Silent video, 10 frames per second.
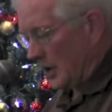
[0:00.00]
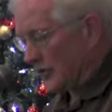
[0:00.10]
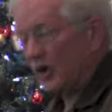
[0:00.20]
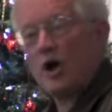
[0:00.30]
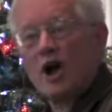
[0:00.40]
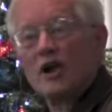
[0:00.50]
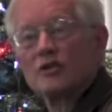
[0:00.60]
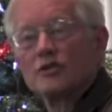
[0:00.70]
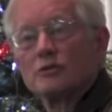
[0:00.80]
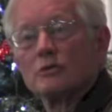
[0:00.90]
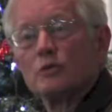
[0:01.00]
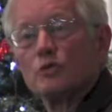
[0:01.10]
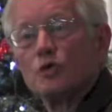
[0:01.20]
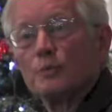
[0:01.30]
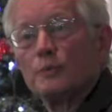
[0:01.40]
And the COSH
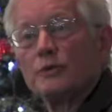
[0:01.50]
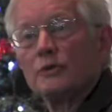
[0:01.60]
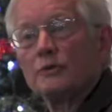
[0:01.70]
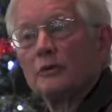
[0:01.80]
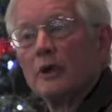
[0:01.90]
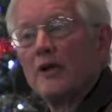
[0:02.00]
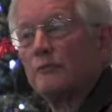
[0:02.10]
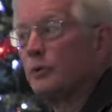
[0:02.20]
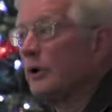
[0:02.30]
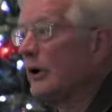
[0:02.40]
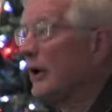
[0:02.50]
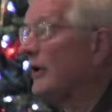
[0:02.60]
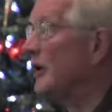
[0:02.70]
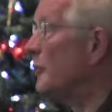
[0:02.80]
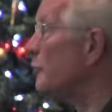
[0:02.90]
groups have
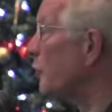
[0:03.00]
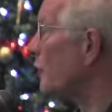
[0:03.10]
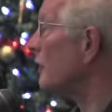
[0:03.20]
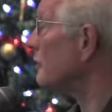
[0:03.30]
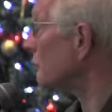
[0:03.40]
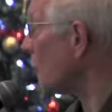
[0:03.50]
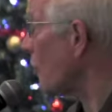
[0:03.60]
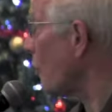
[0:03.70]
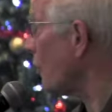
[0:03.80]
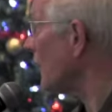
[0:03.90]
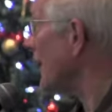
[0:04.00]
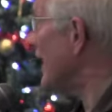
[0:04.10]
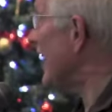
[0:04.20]
played an important role